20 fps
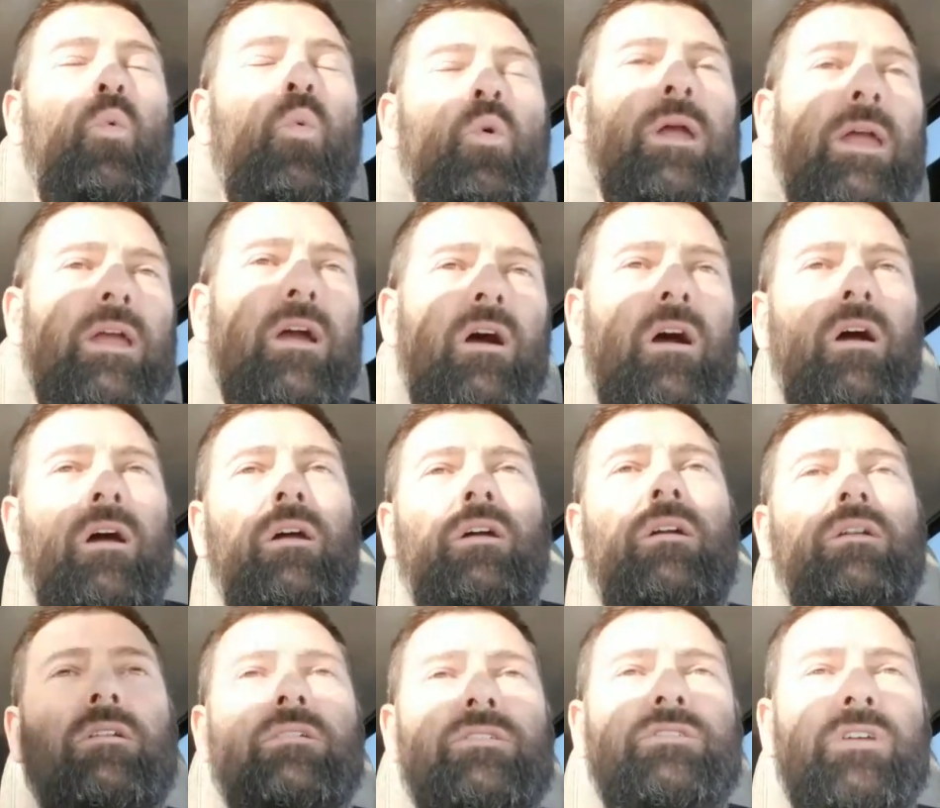we
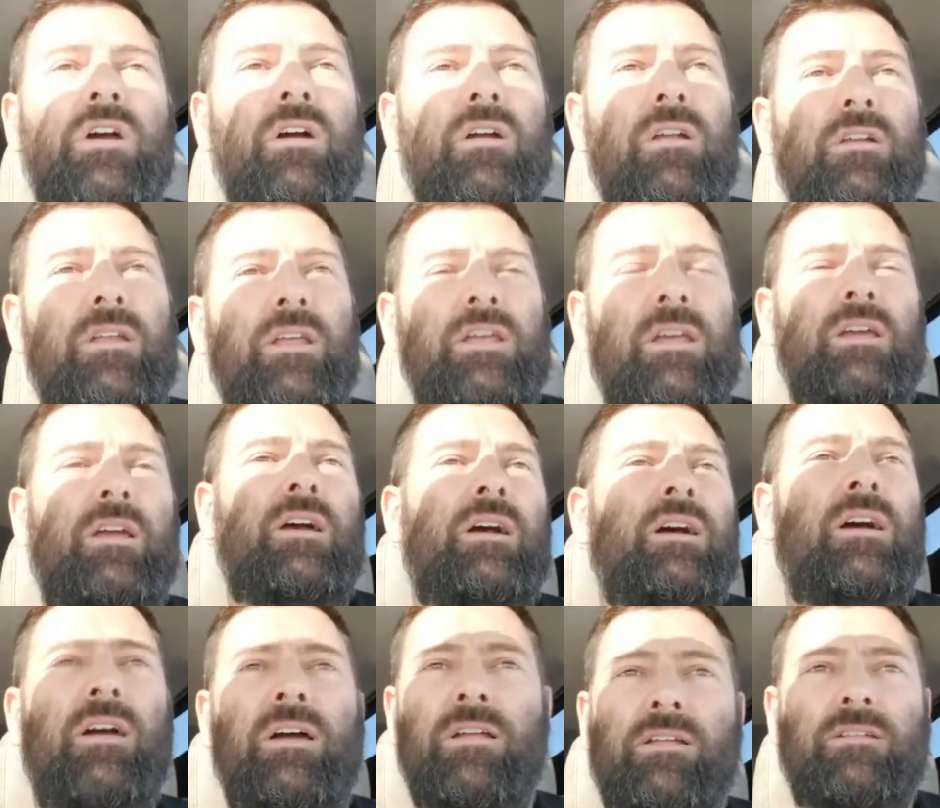are starting
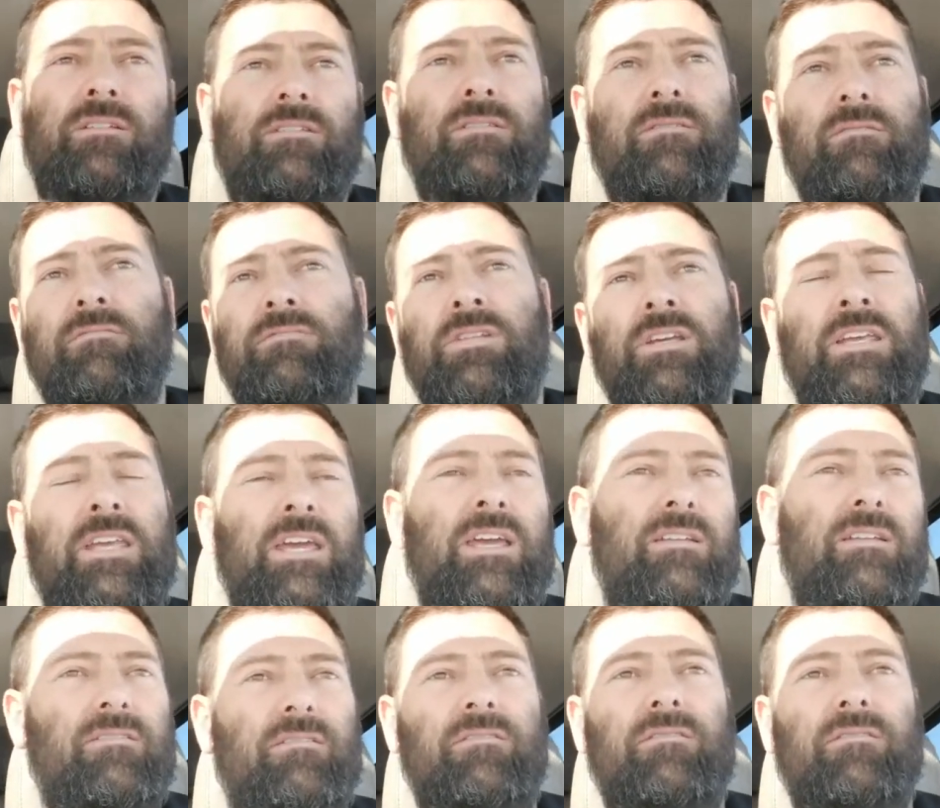to get